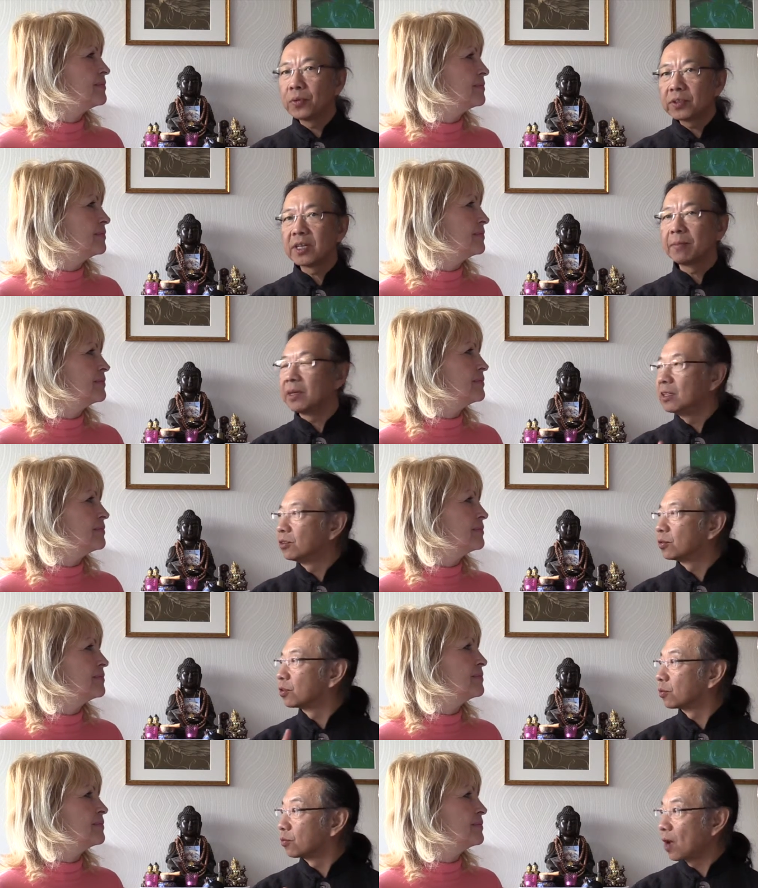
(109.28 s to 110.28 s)
Speaker 1: put them into
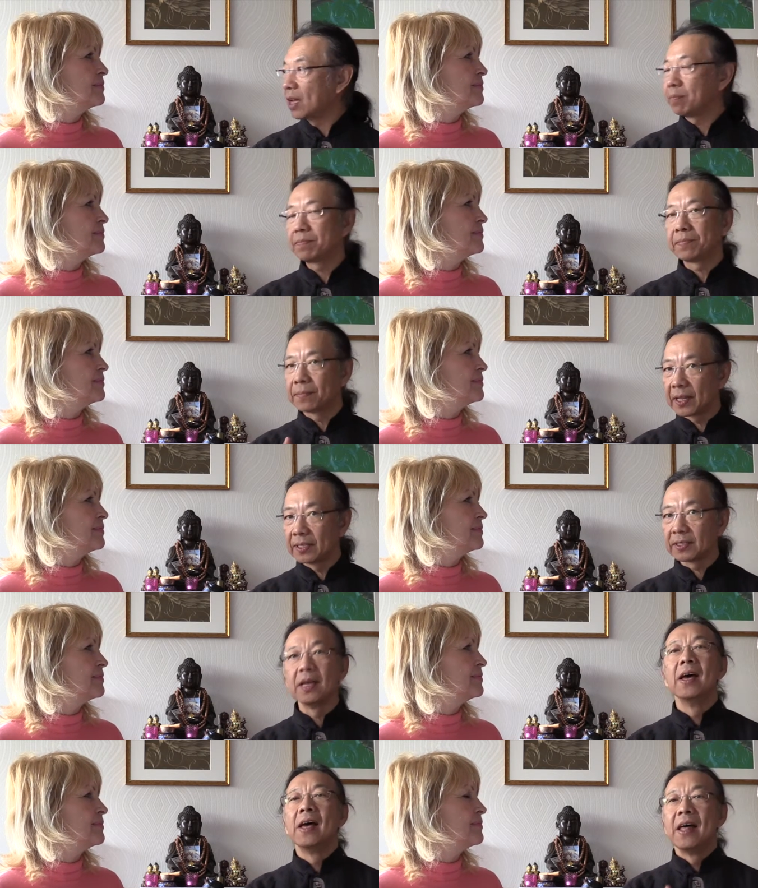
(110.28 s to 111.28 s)
the right
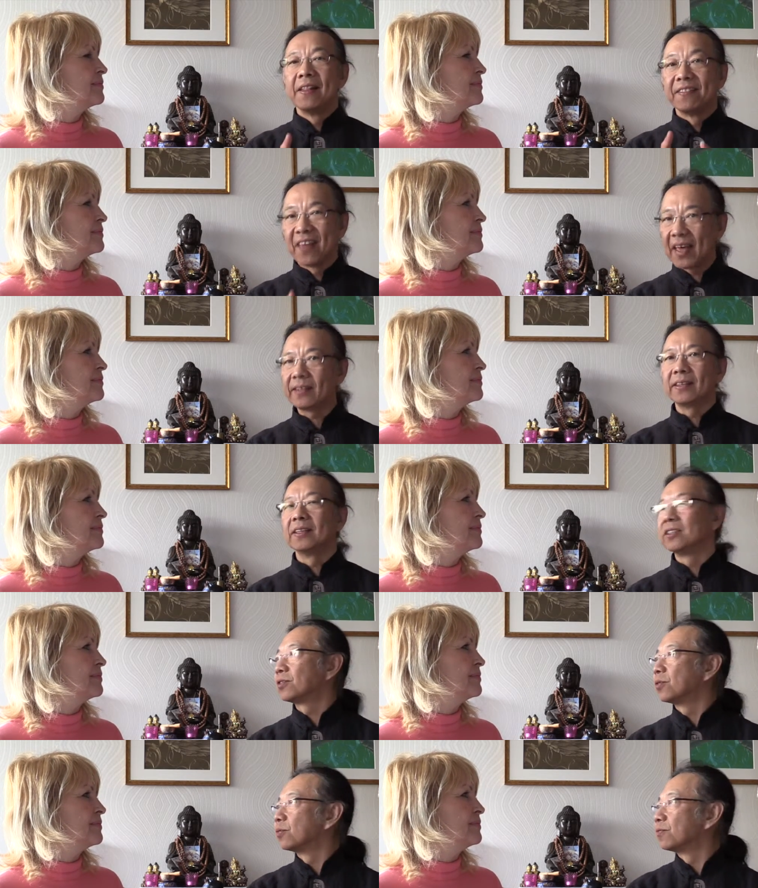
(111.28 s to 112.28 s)
place. That
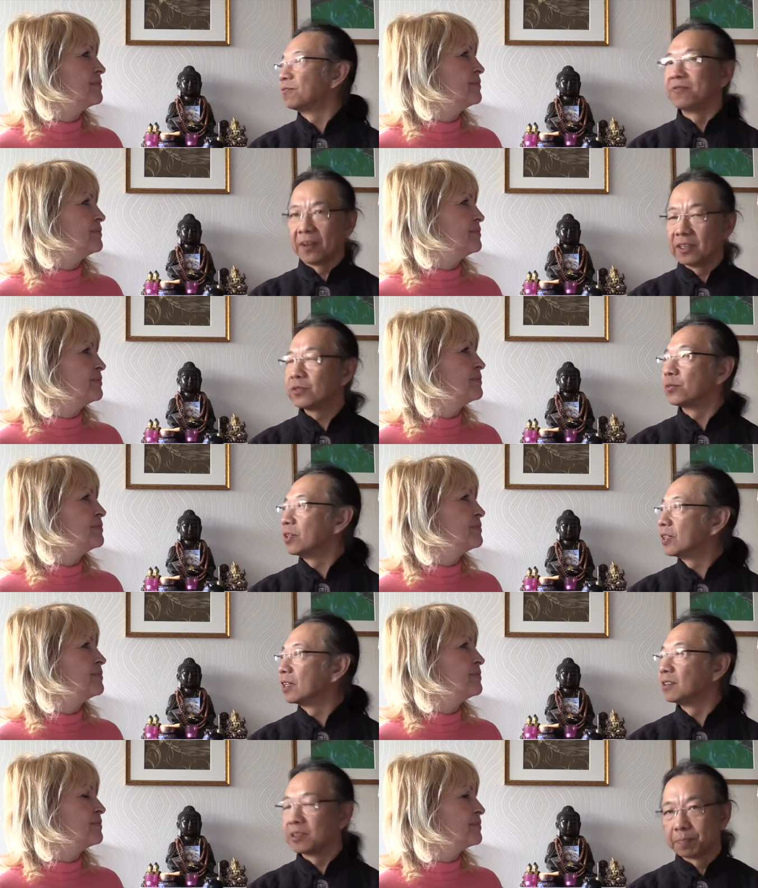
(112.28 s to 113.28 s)
is the face
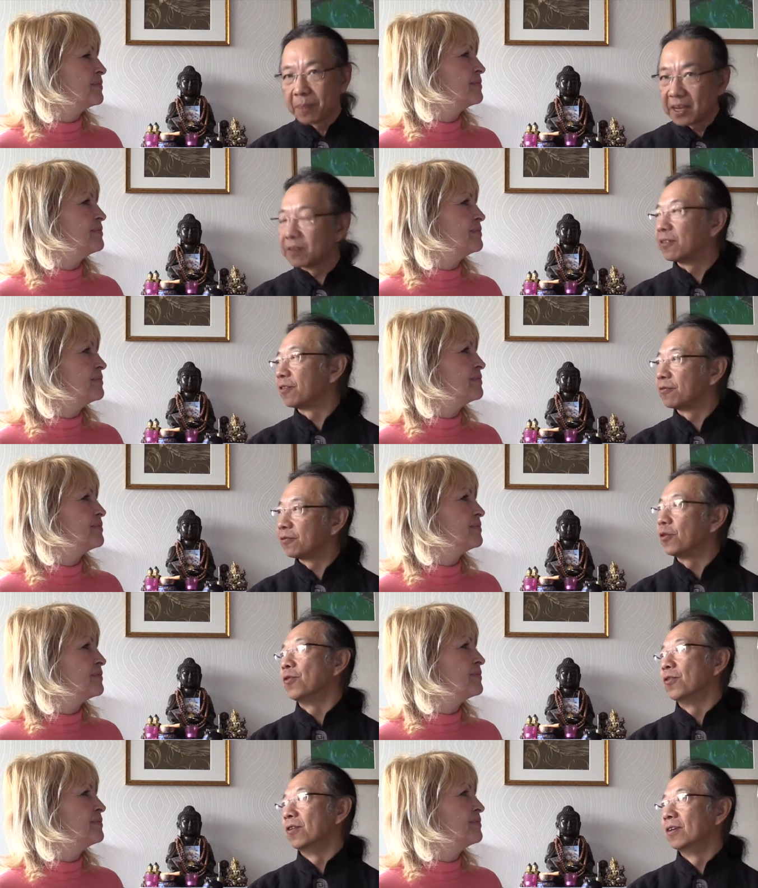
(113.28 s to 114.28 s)
reading is benefit
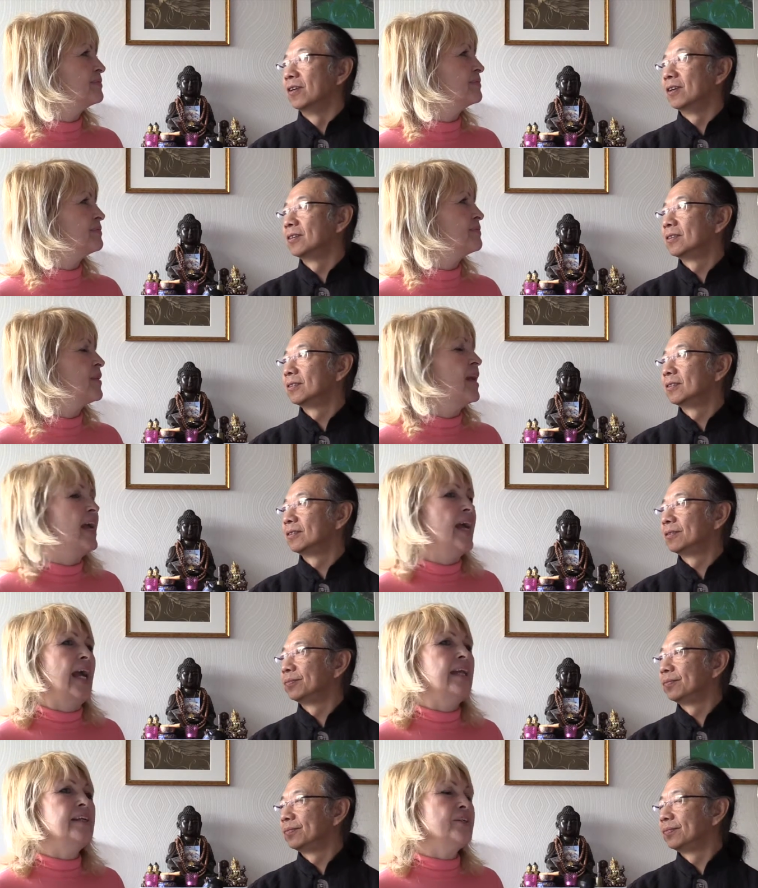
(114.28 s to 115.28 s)
for. Mm.
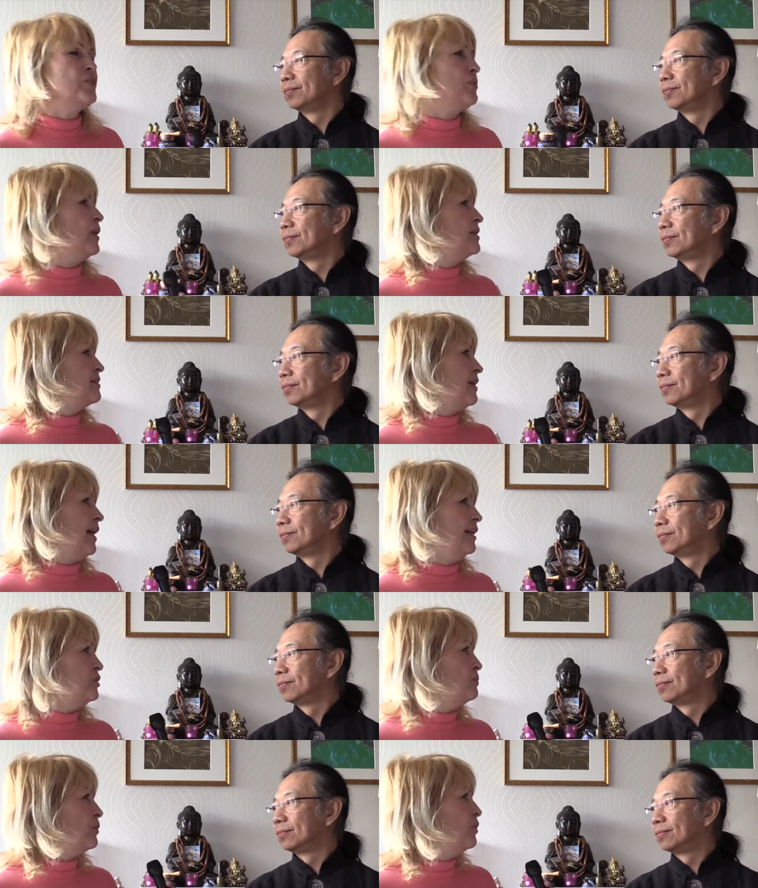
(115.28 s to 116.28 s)
Speaker 2: And as well as the
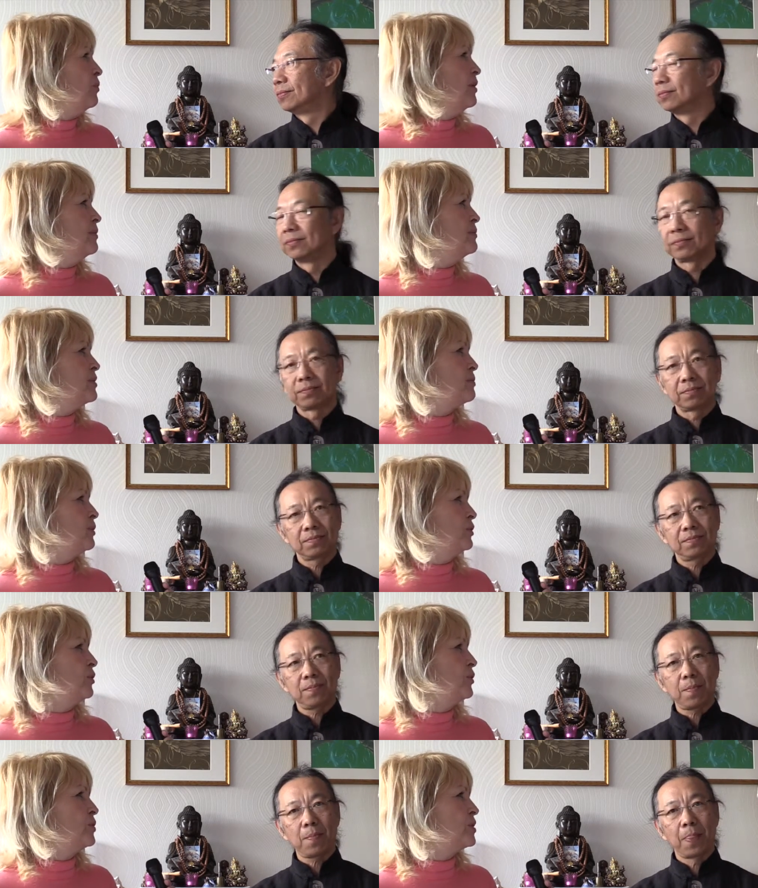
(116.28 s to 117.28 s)
health problems, what
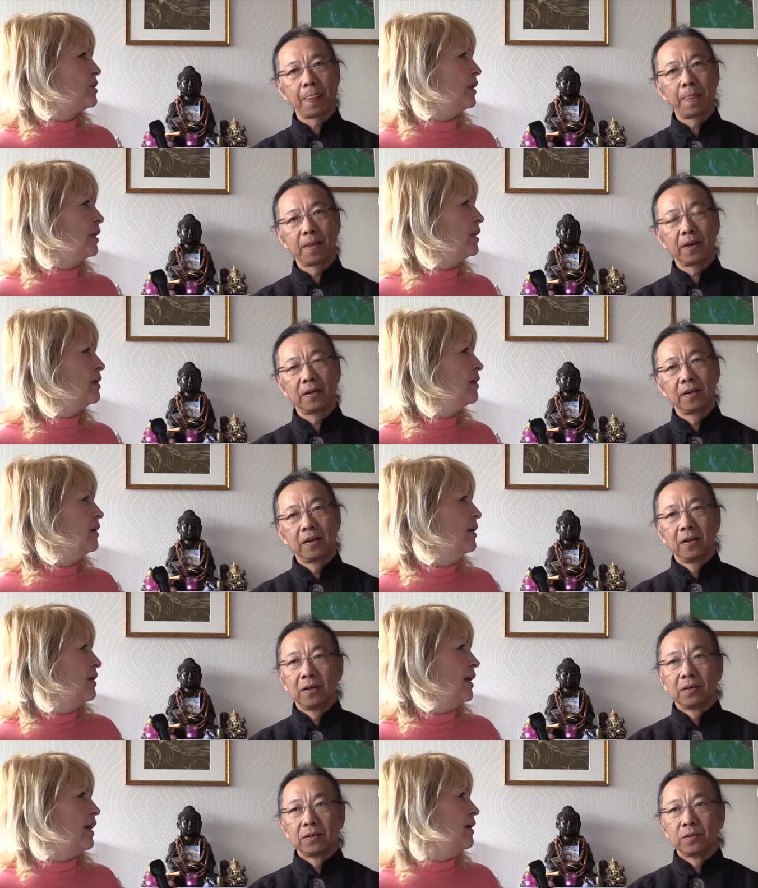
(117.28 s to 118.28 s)
do you think?
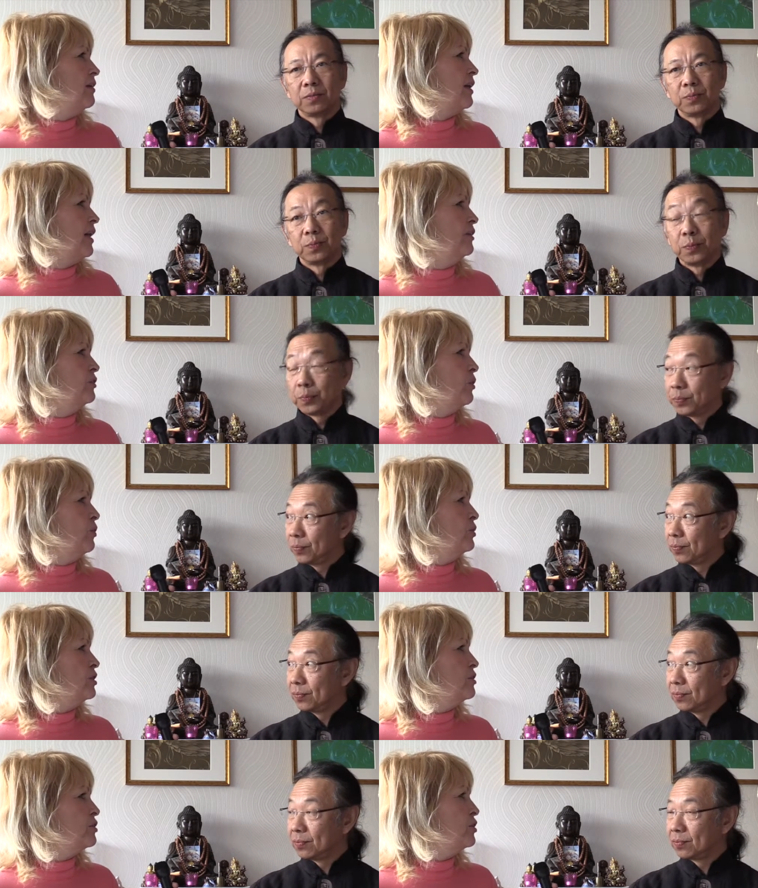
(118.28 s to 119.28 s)
Uh, can,
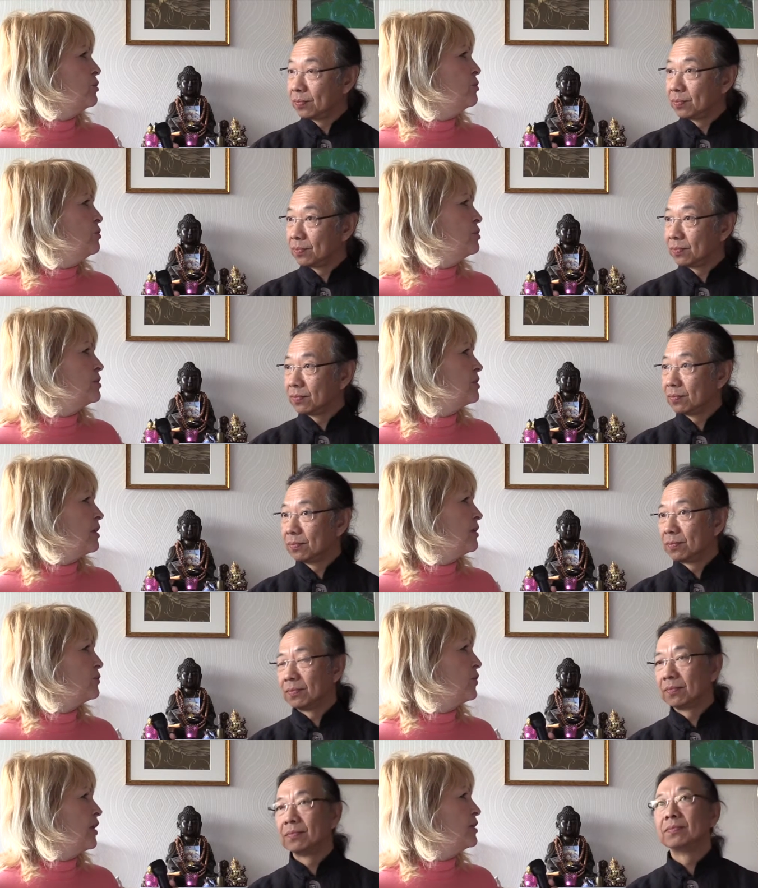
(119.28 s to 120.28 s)
doctors use uh,
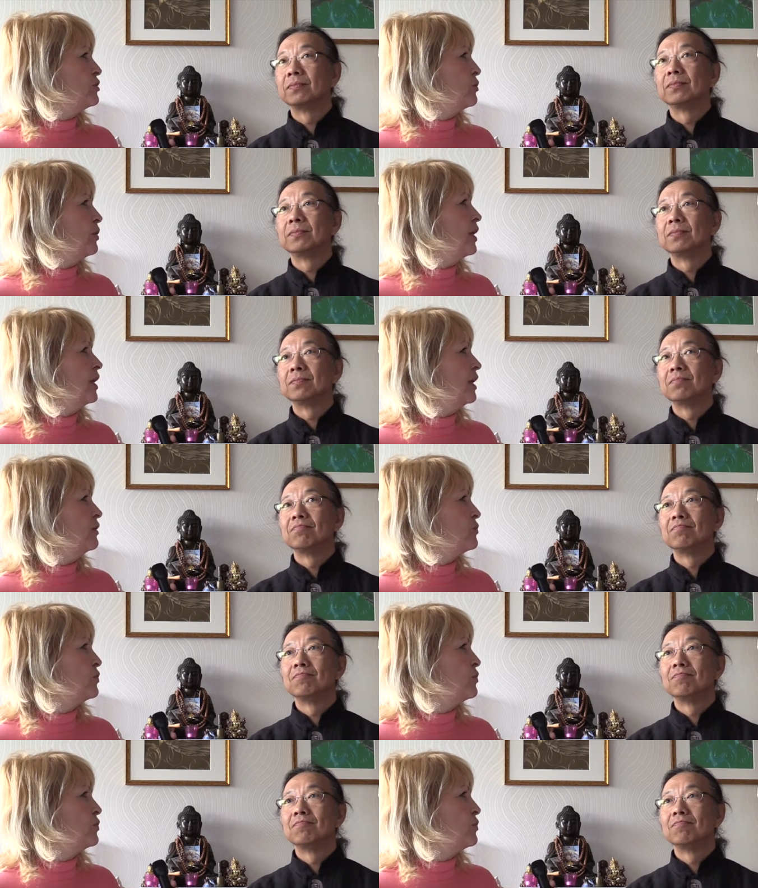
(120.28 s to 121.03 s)
face reading